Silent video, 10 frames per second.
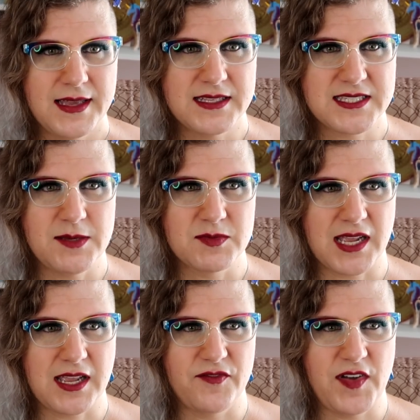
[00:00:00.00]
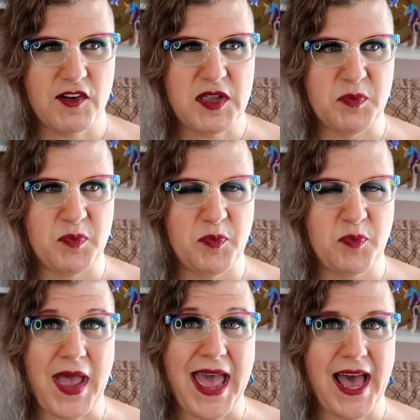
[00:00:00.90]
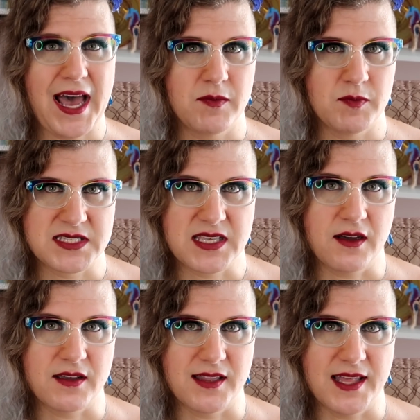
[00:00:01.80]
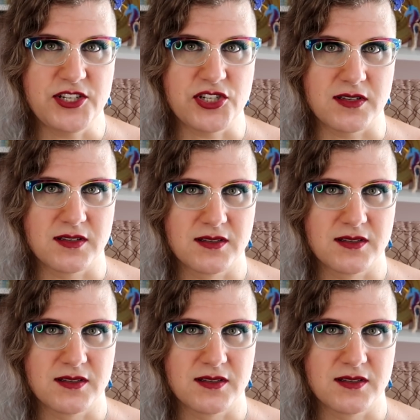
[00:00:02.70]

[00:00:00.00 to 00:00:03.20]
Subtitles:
it seems like a very bad miscalculation.